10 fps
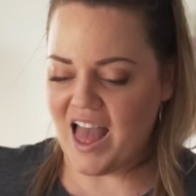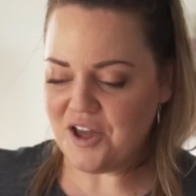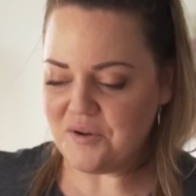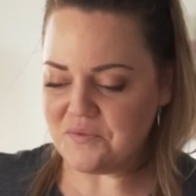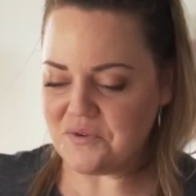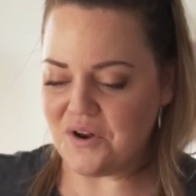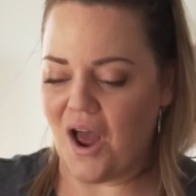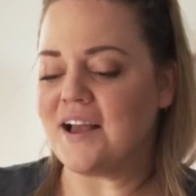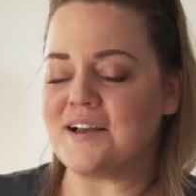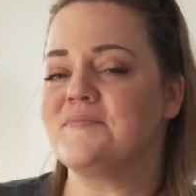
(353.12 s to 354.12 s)
I am
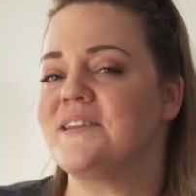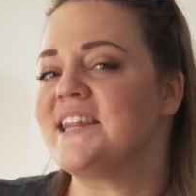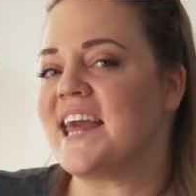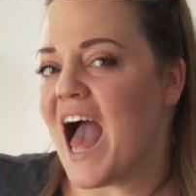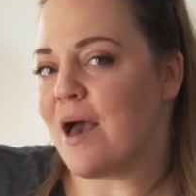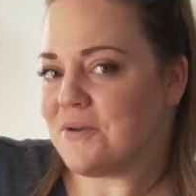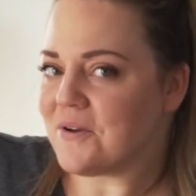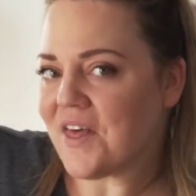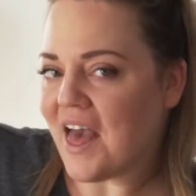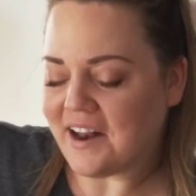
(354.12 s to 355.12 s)
not completely happy
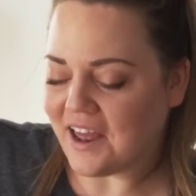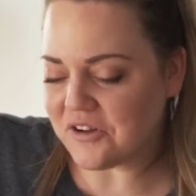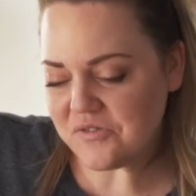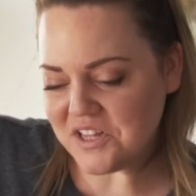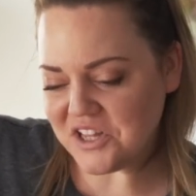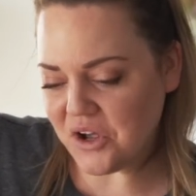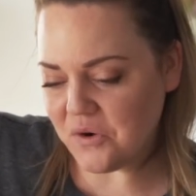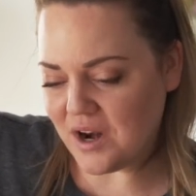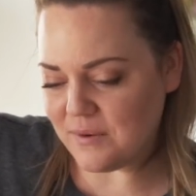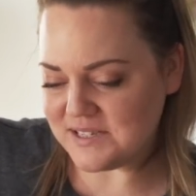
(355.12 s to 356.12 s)
with that. I don't really know
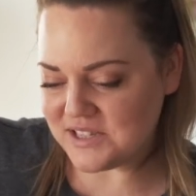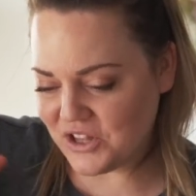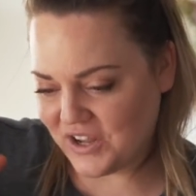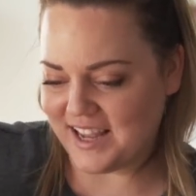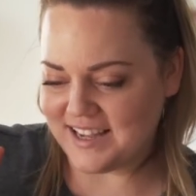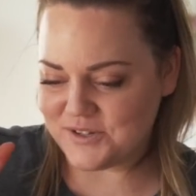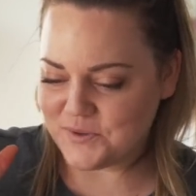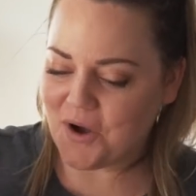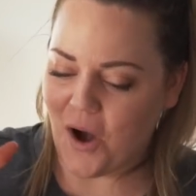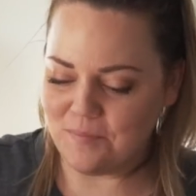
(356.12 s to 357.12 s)
what I was looking
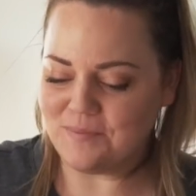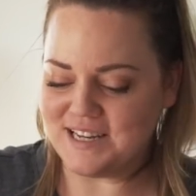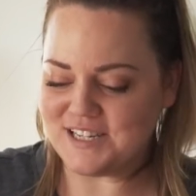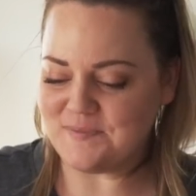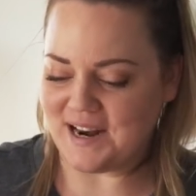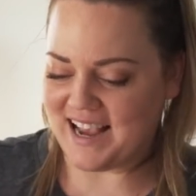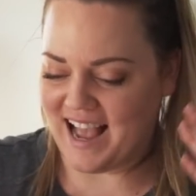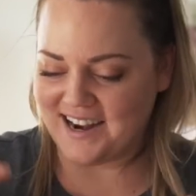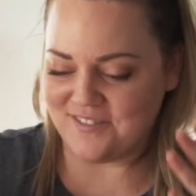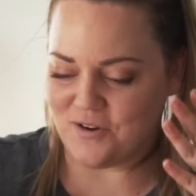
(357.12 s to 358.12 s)
to accomplish, but I
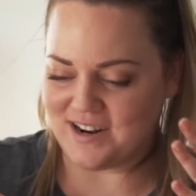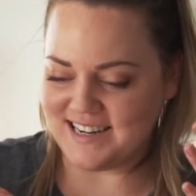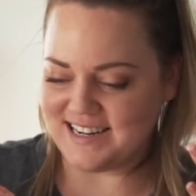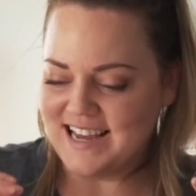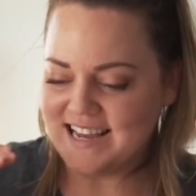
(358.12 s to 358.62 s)
kind of wanted